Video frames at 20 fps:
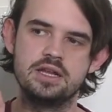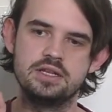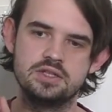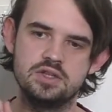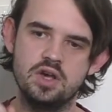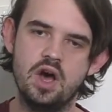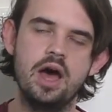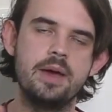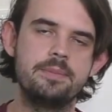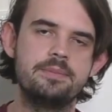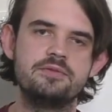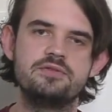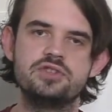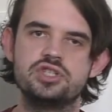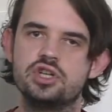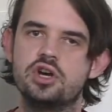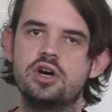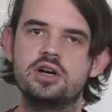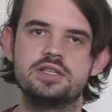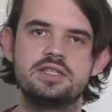type of
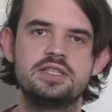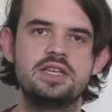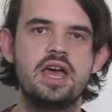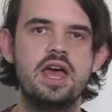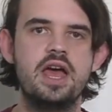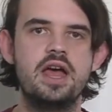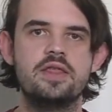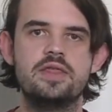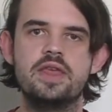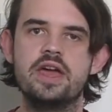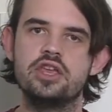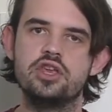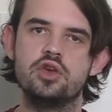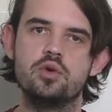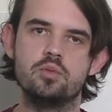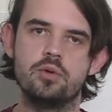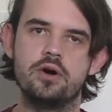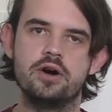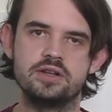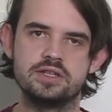shot that
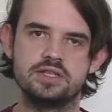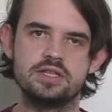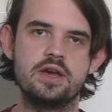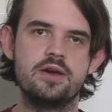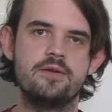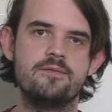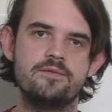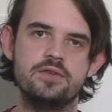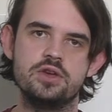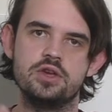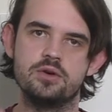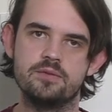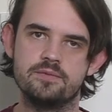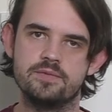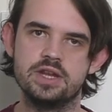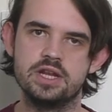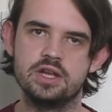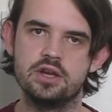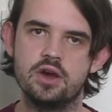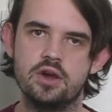you want for your
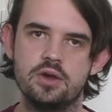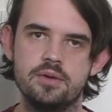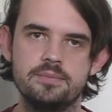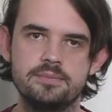video.